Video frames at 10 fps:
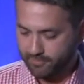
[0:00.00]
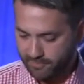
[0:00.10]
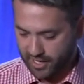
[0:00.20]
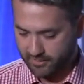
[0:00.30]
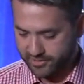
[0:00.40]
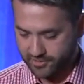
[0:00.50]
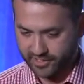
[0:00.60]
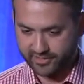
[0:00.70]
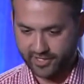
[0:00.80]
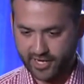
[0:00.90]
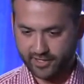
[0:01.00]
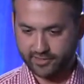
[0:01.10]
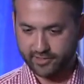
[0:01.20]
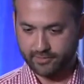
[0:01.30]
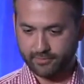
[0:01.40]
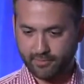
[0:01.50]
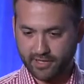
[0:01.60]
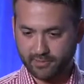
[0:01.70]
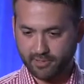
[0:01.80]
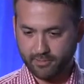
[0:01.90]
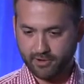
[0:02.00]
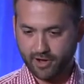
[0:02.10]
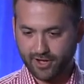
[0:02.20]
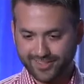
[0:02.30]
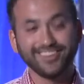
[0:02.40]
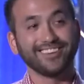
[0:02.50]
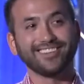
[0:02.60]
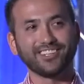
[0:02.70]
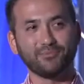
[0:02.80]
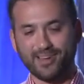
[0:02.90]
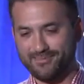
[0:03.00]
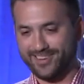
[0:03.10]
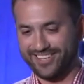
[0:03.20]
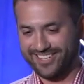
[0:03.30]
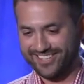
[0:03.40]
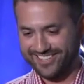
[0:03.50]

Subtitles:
Buy him a drink tonight at the pub crawl. You bet, buddy.